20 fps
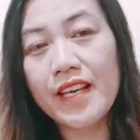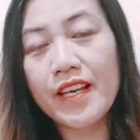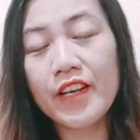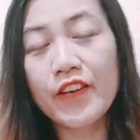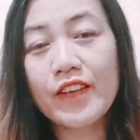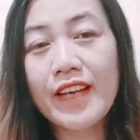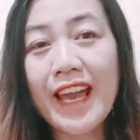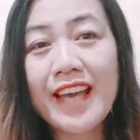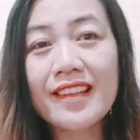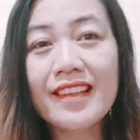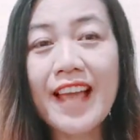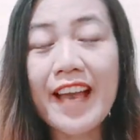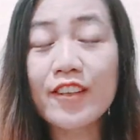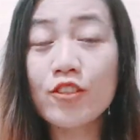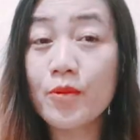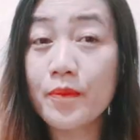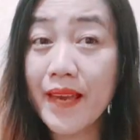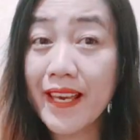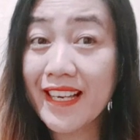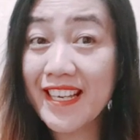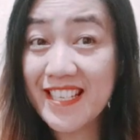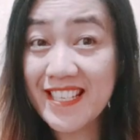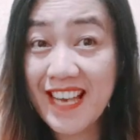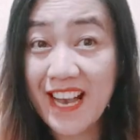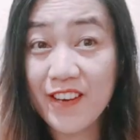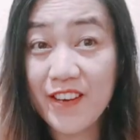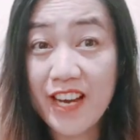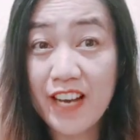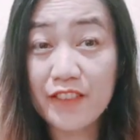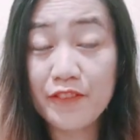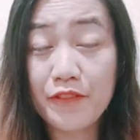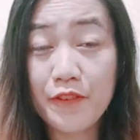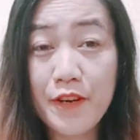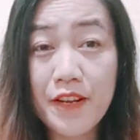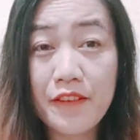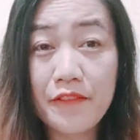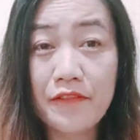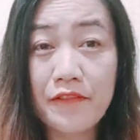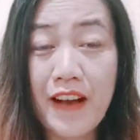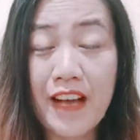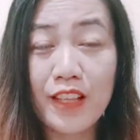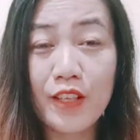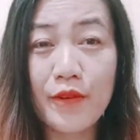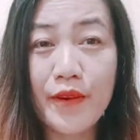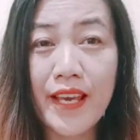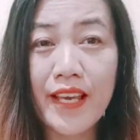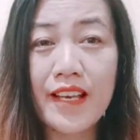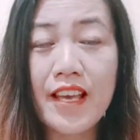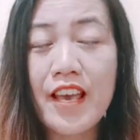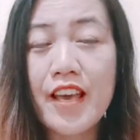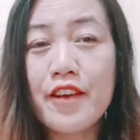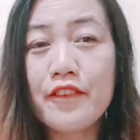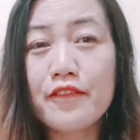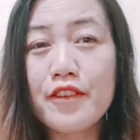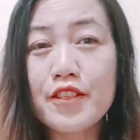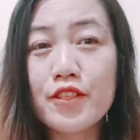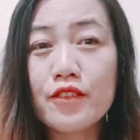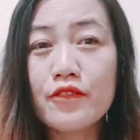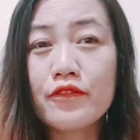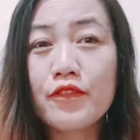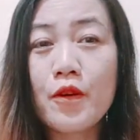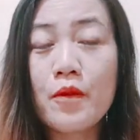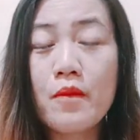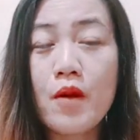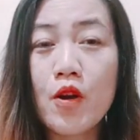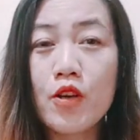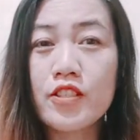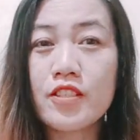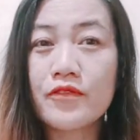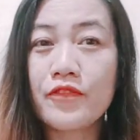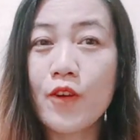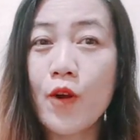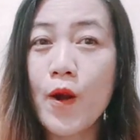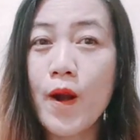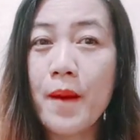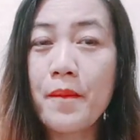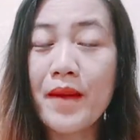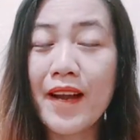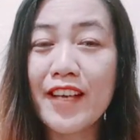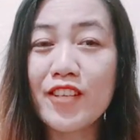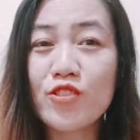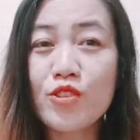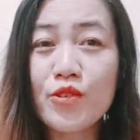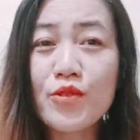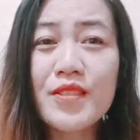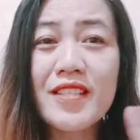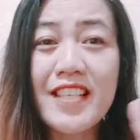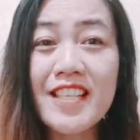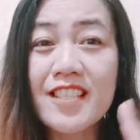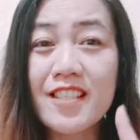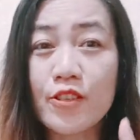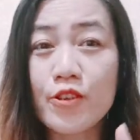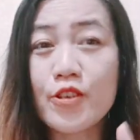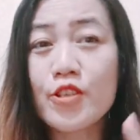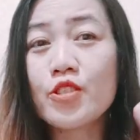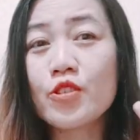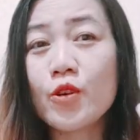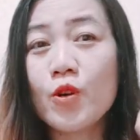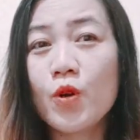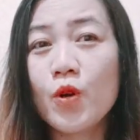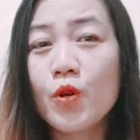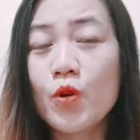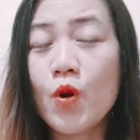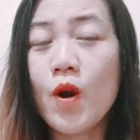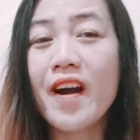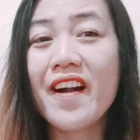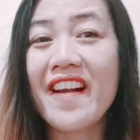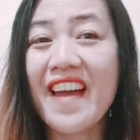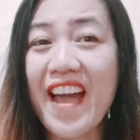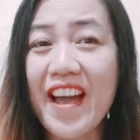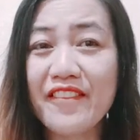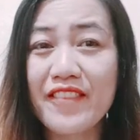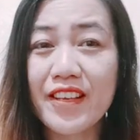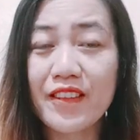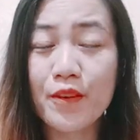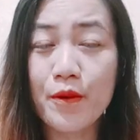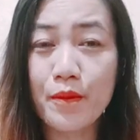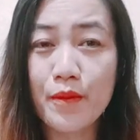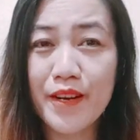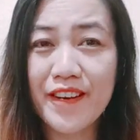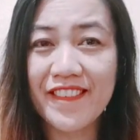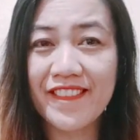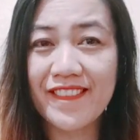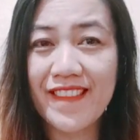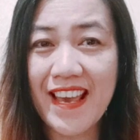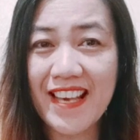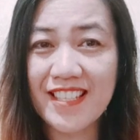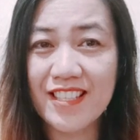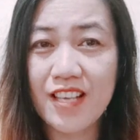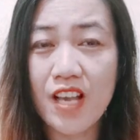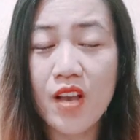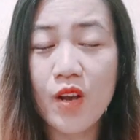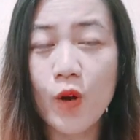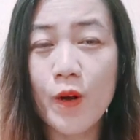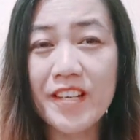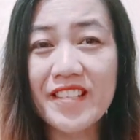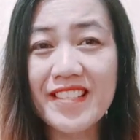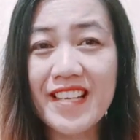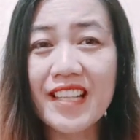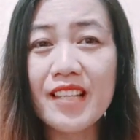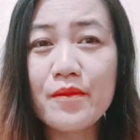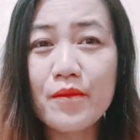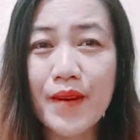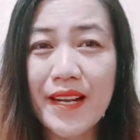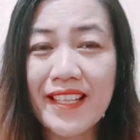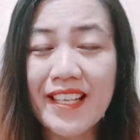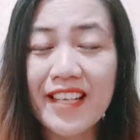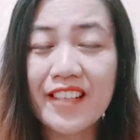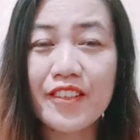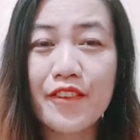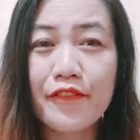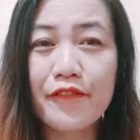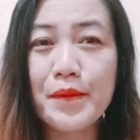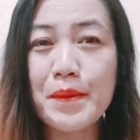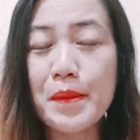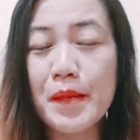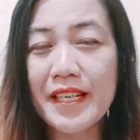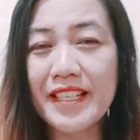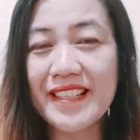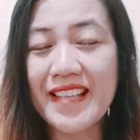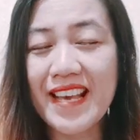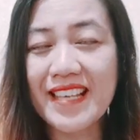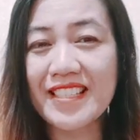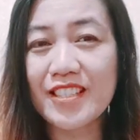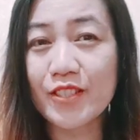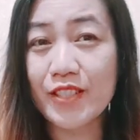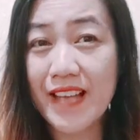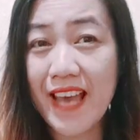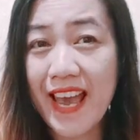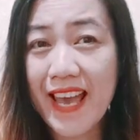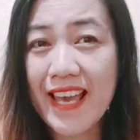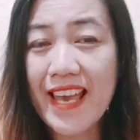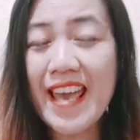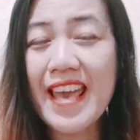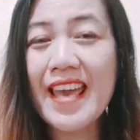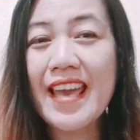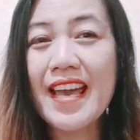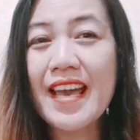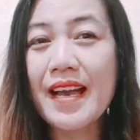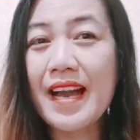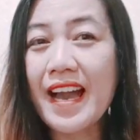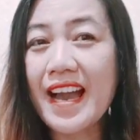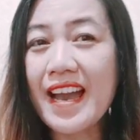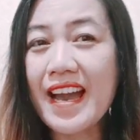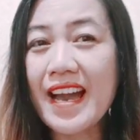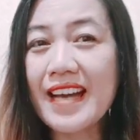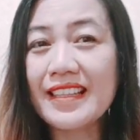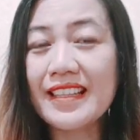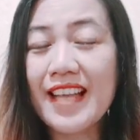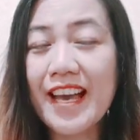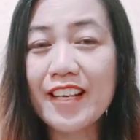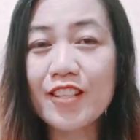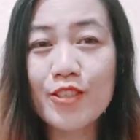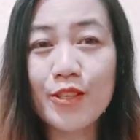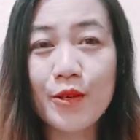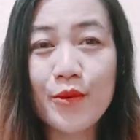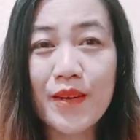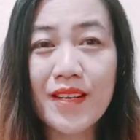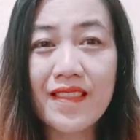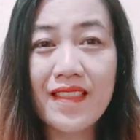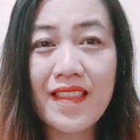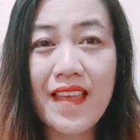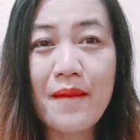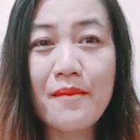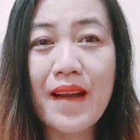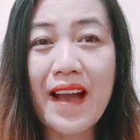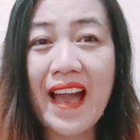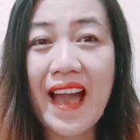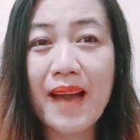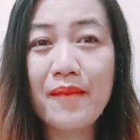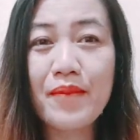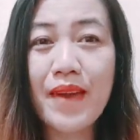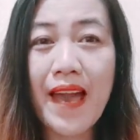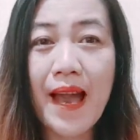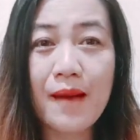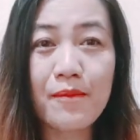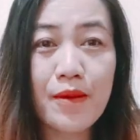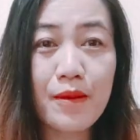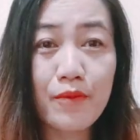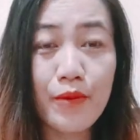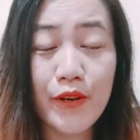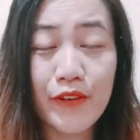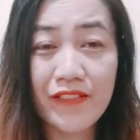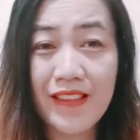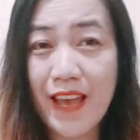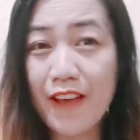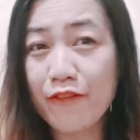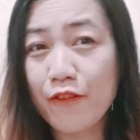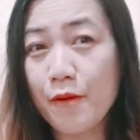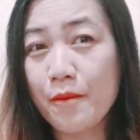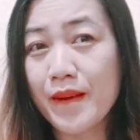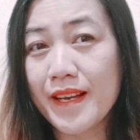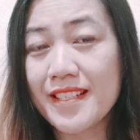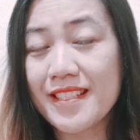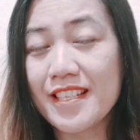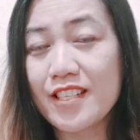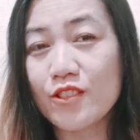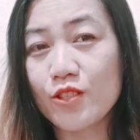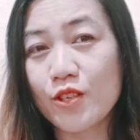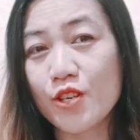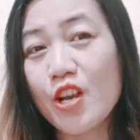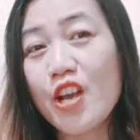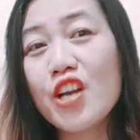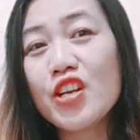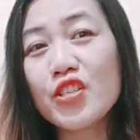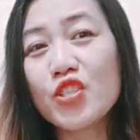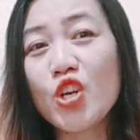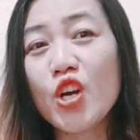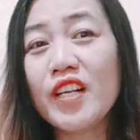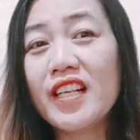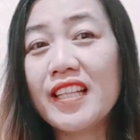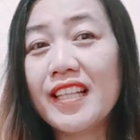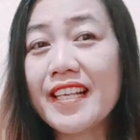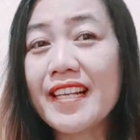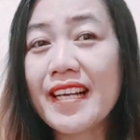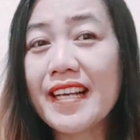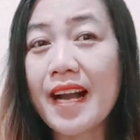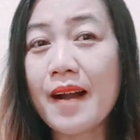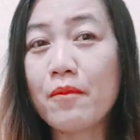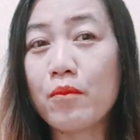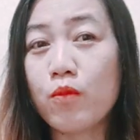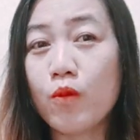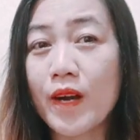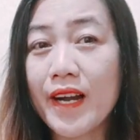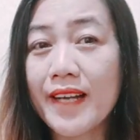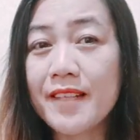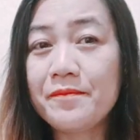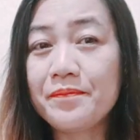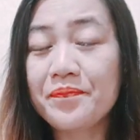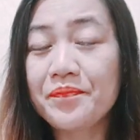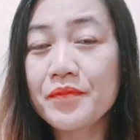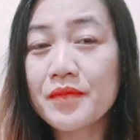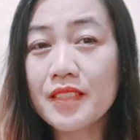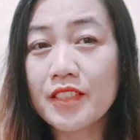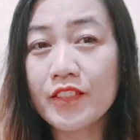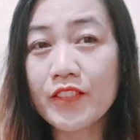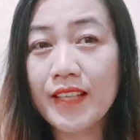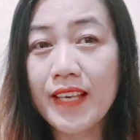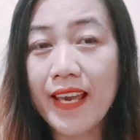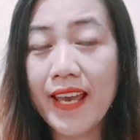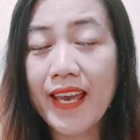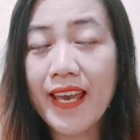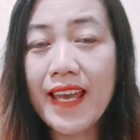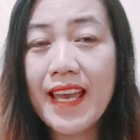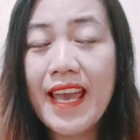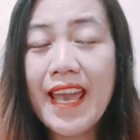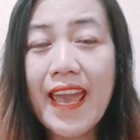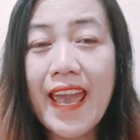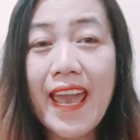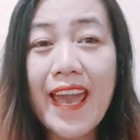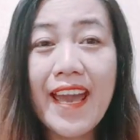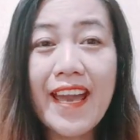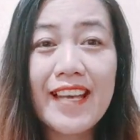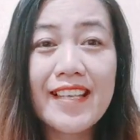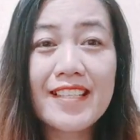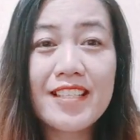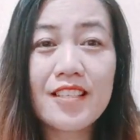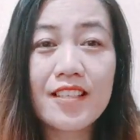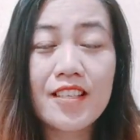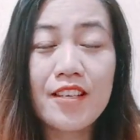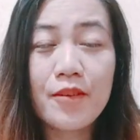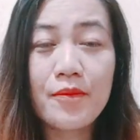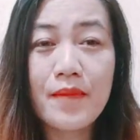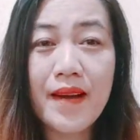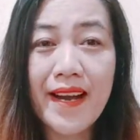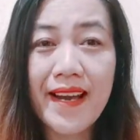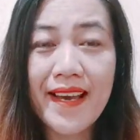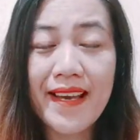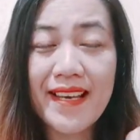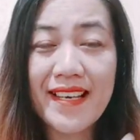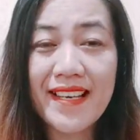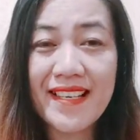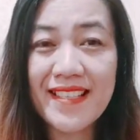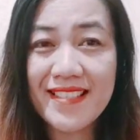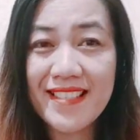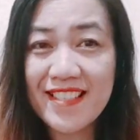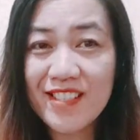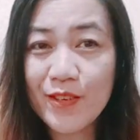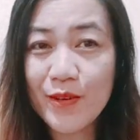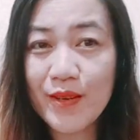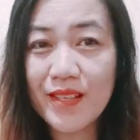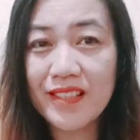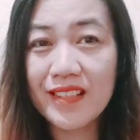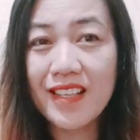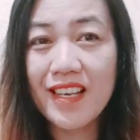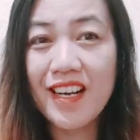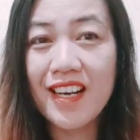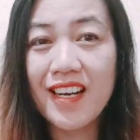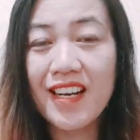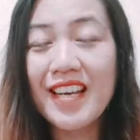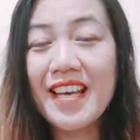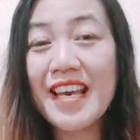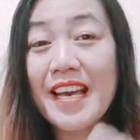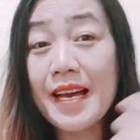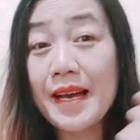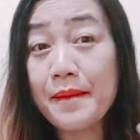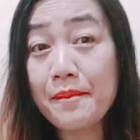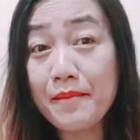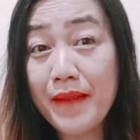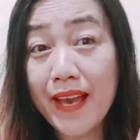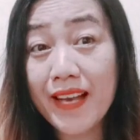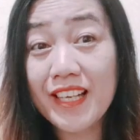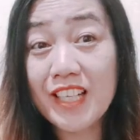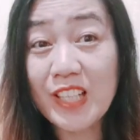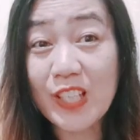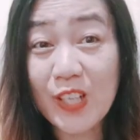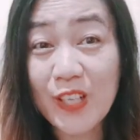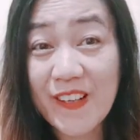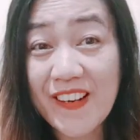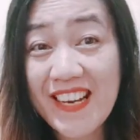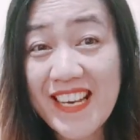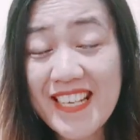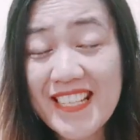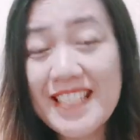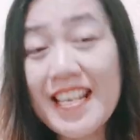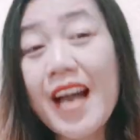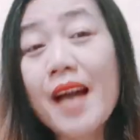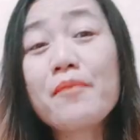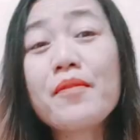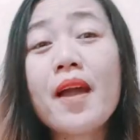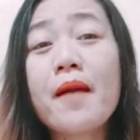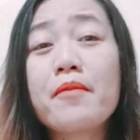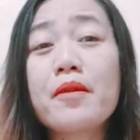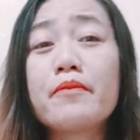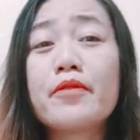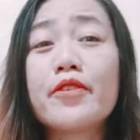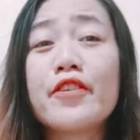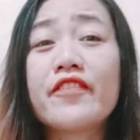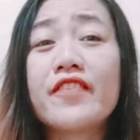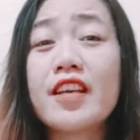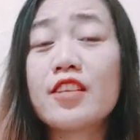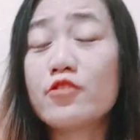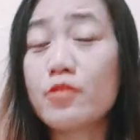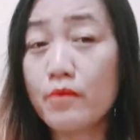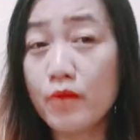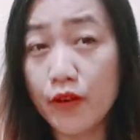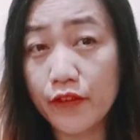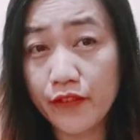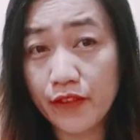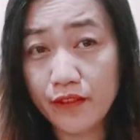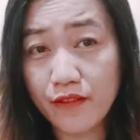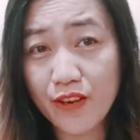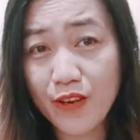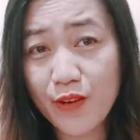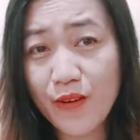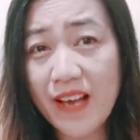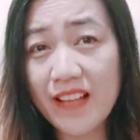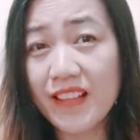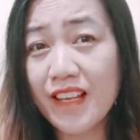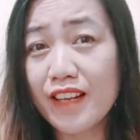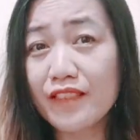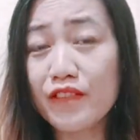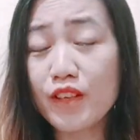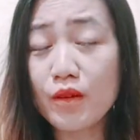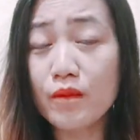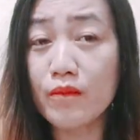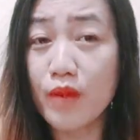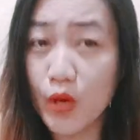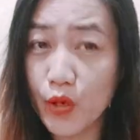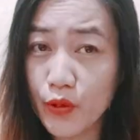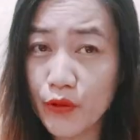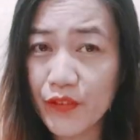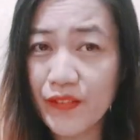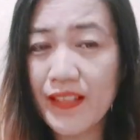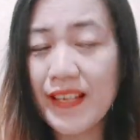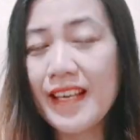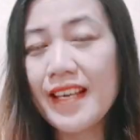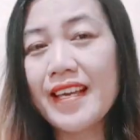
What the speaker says: Okay, I'd like to make a shout out for the following. First and foremost, for my 2 sisters who are having their birthdays or celebrating their birthdays today, I'd like to greet them a happy, happy birthday for my sister Chonalyn Capua, okay, and my sister-in-law Meng Clores. Happy, happy birthday to both of you. I love you both.